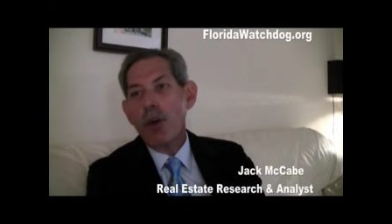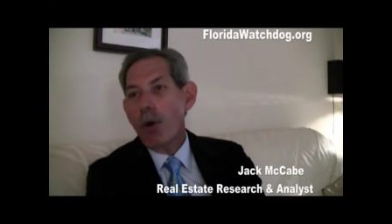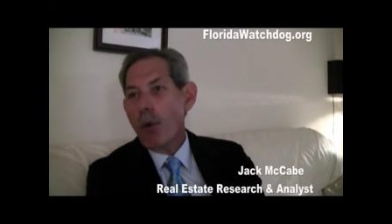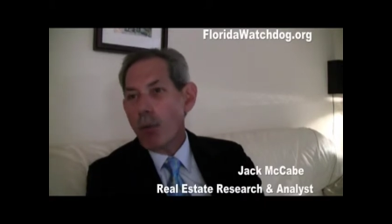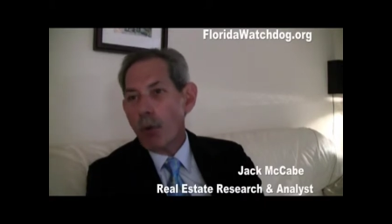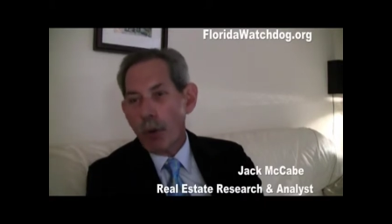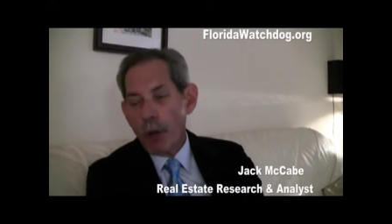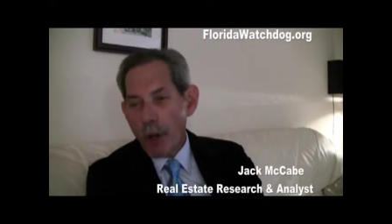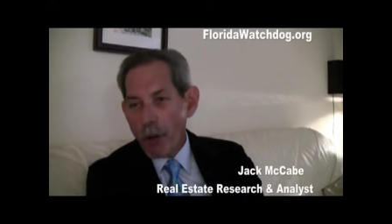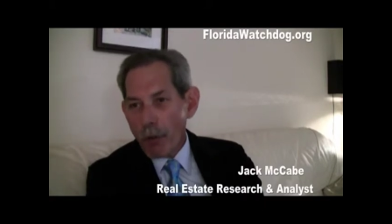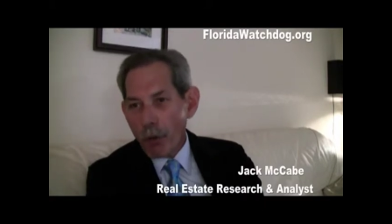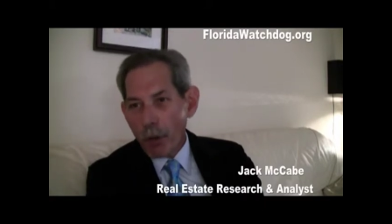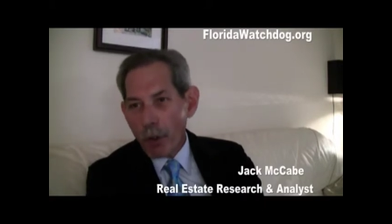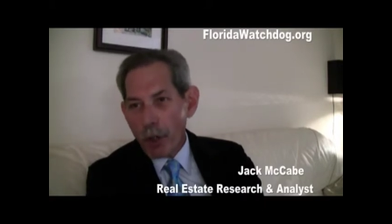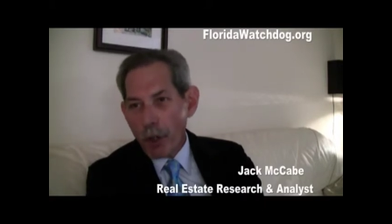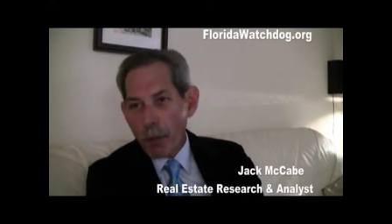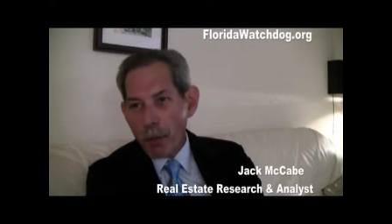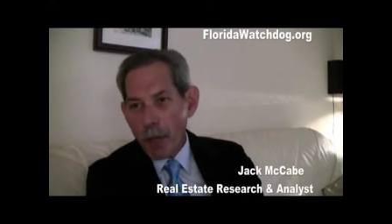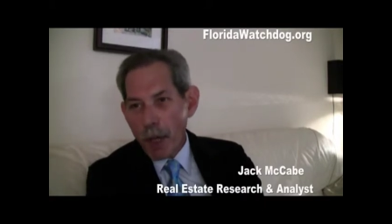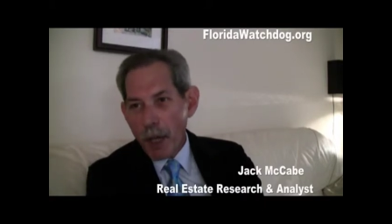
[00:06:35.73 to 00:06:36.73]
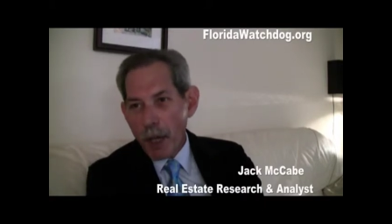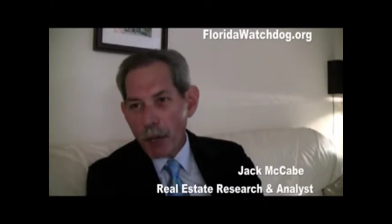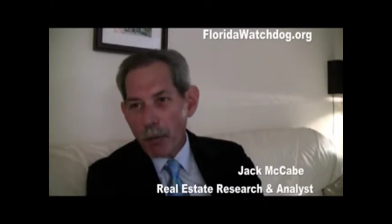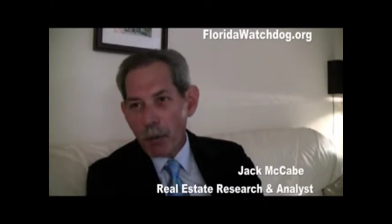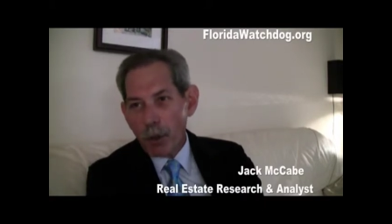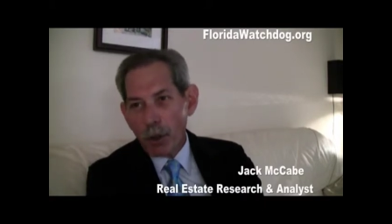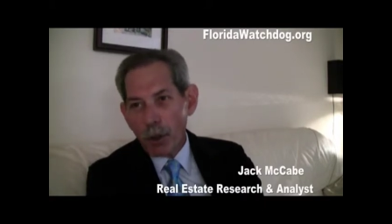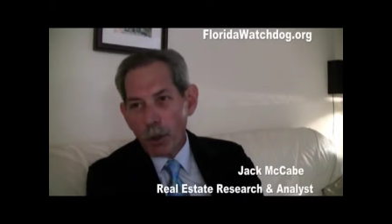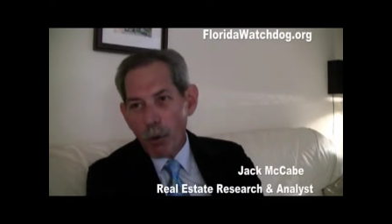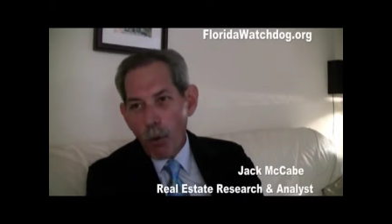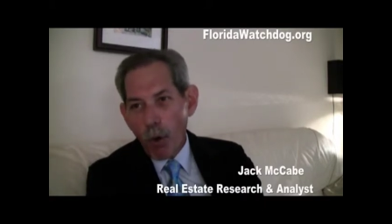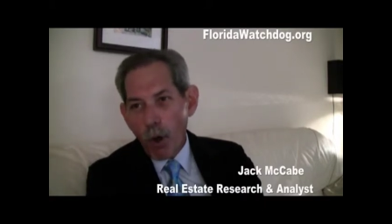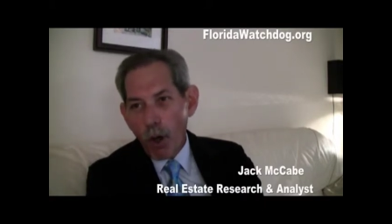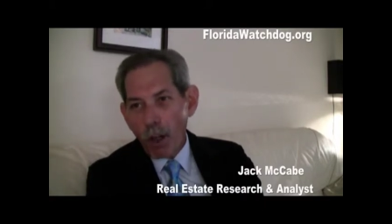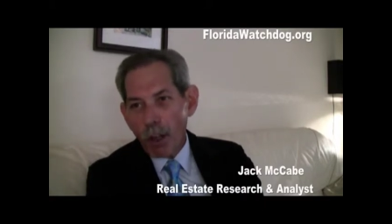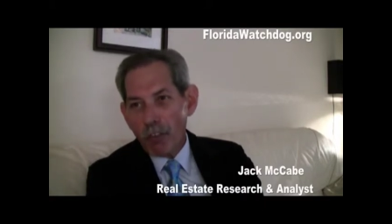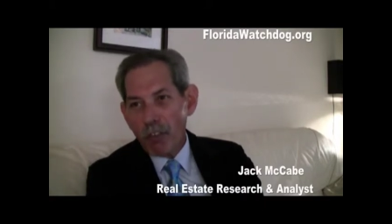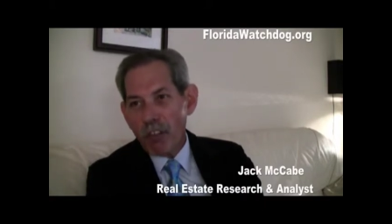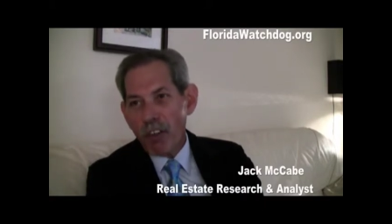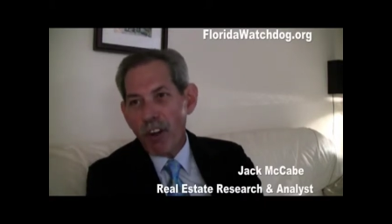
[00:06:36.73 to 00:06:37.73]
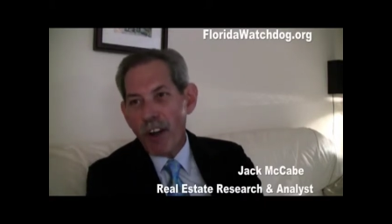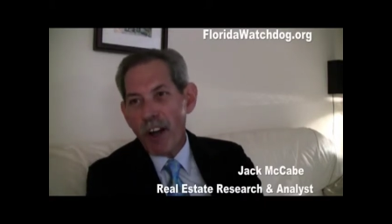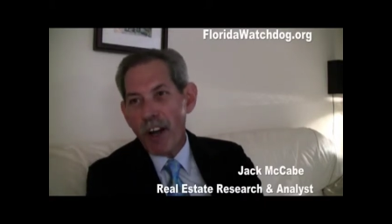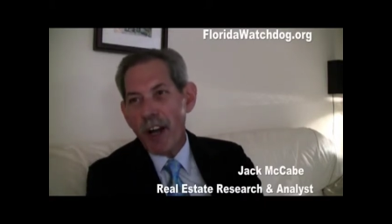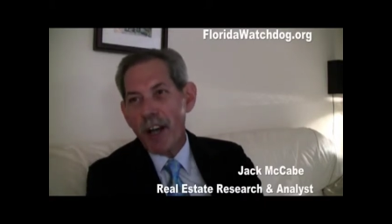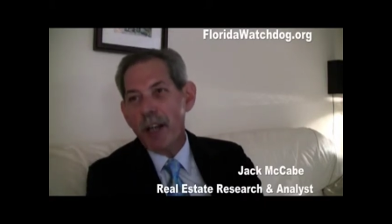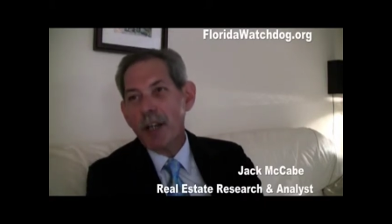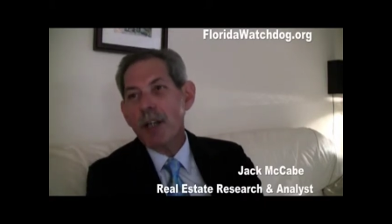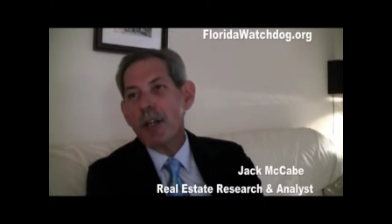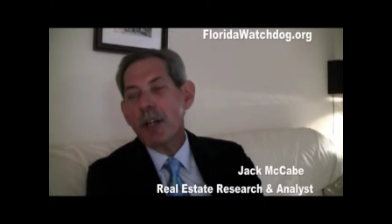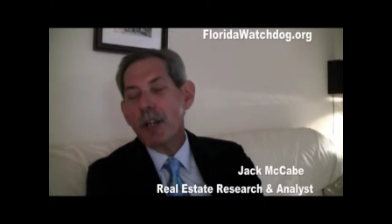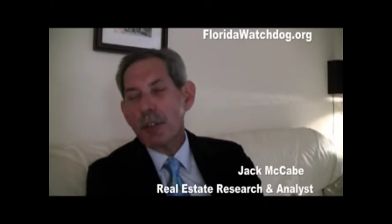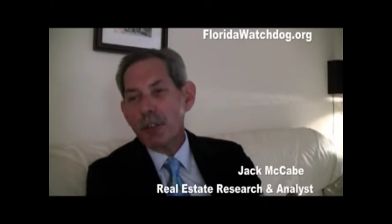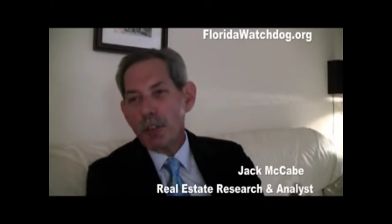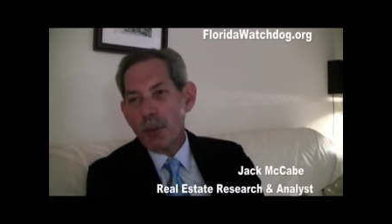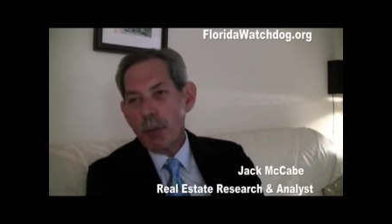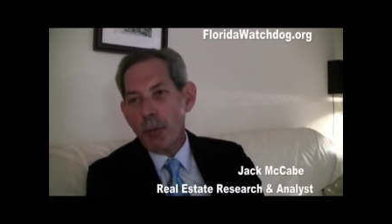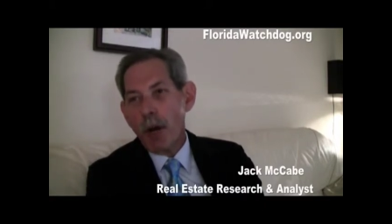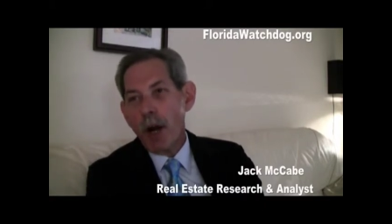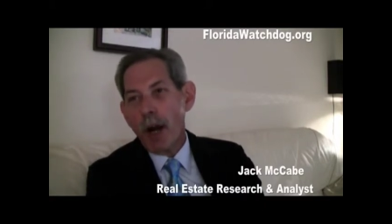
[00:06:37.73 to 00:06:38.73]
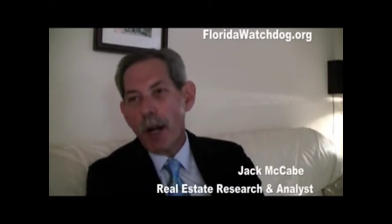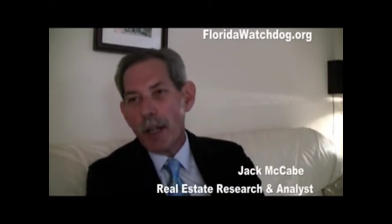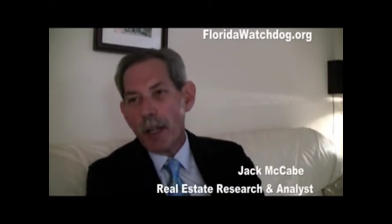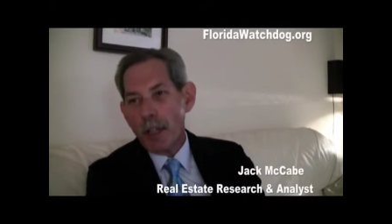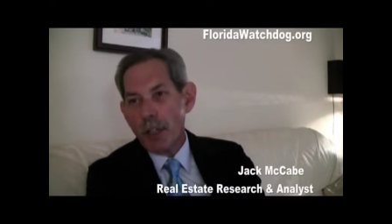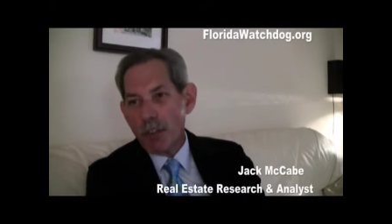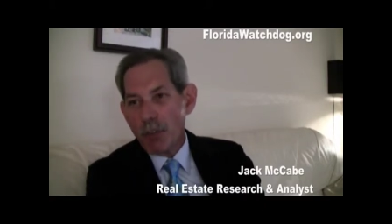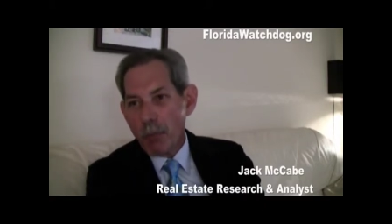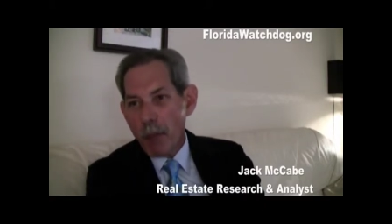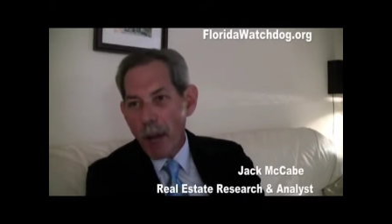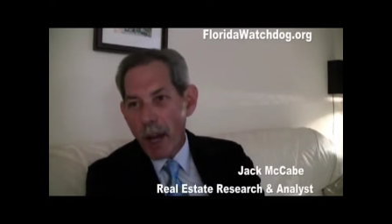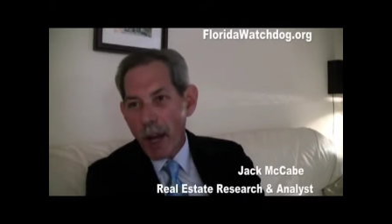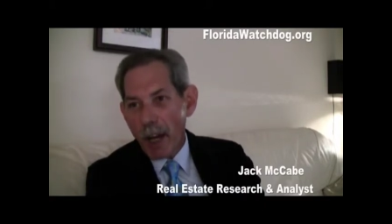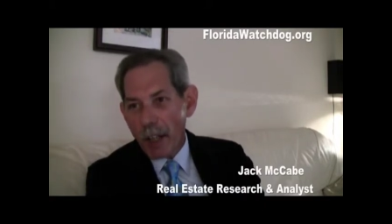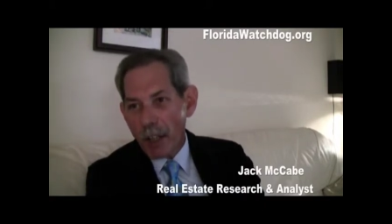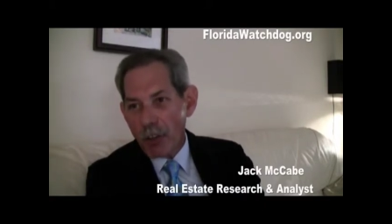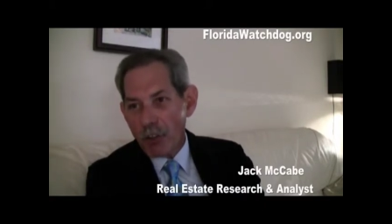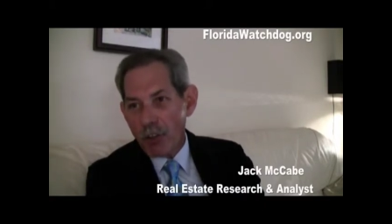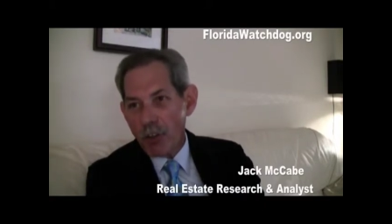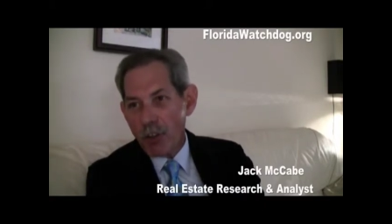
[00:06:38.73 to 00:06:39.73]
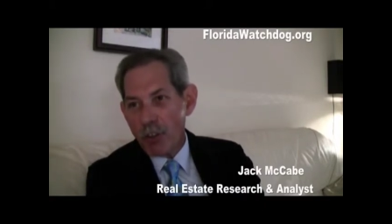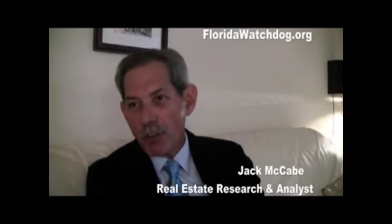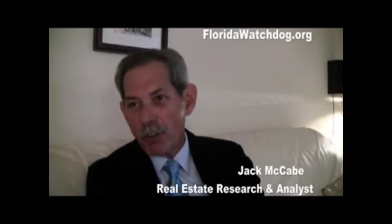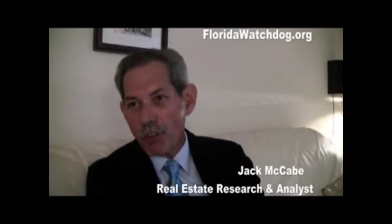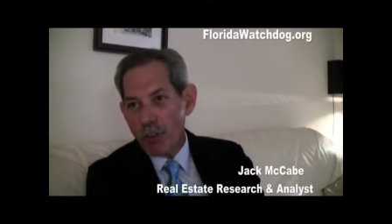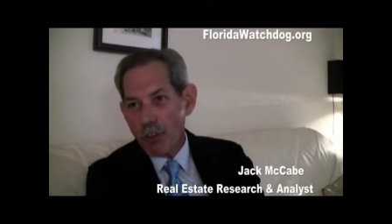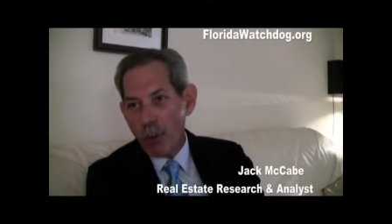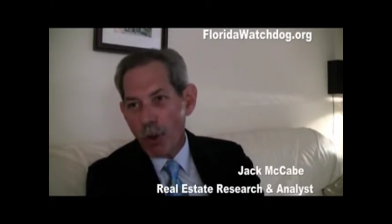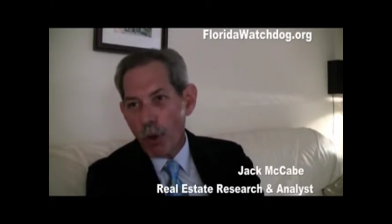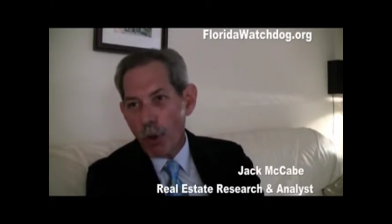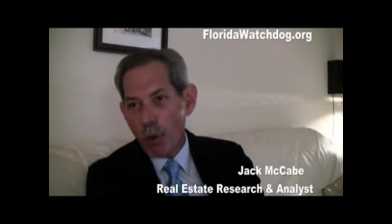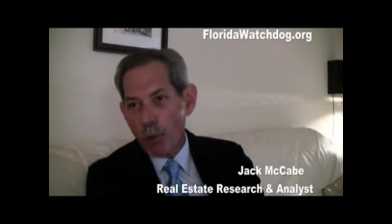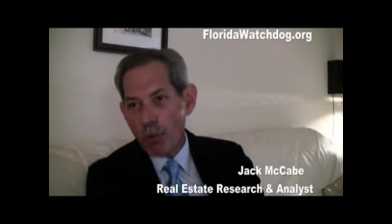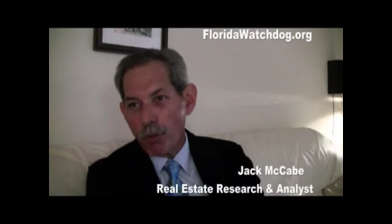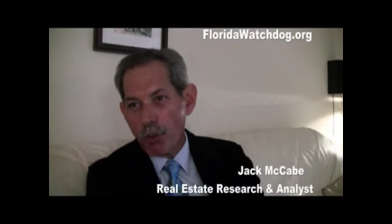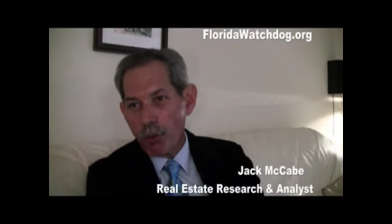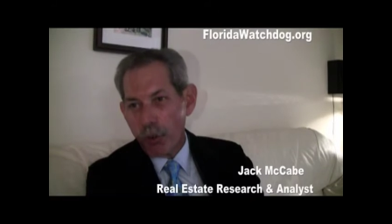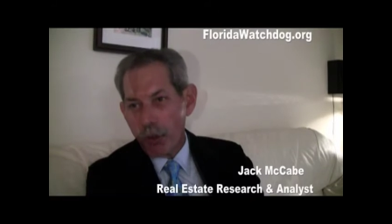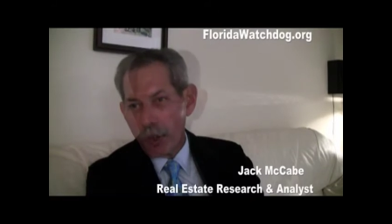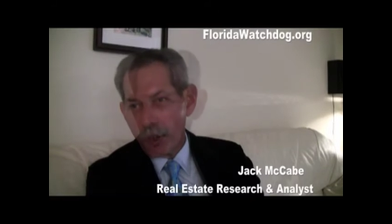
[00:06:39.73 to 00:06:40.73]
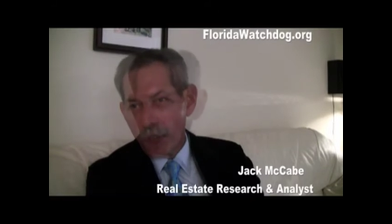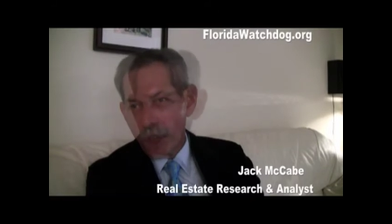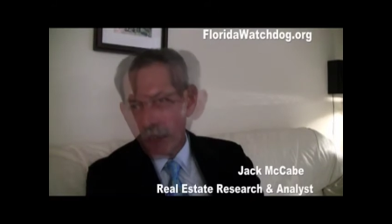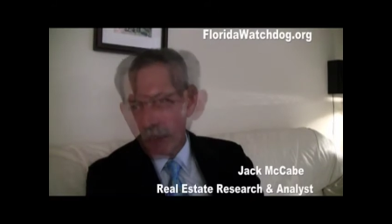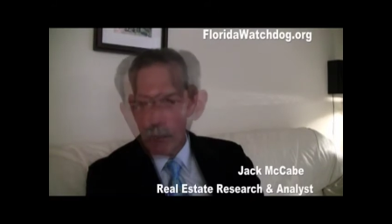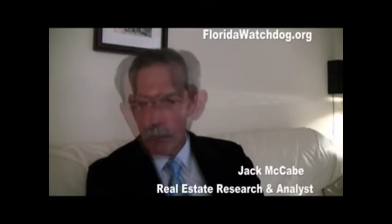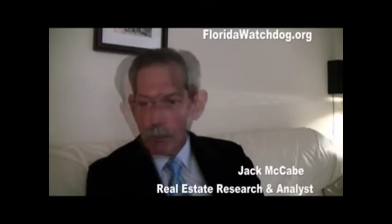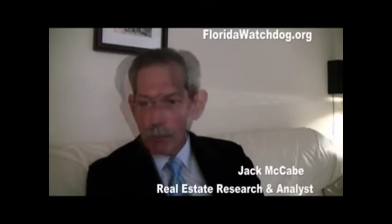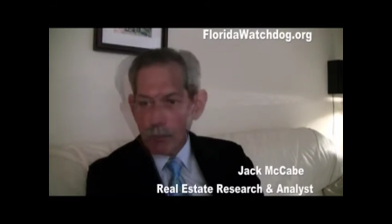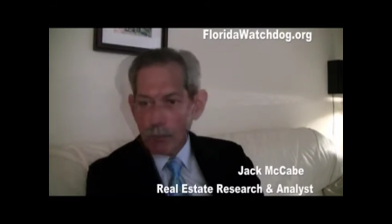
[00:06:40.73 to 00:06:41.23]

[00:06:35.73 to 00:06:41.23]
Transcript: we're never going to be able to qualify to buy these packages of homes from the government.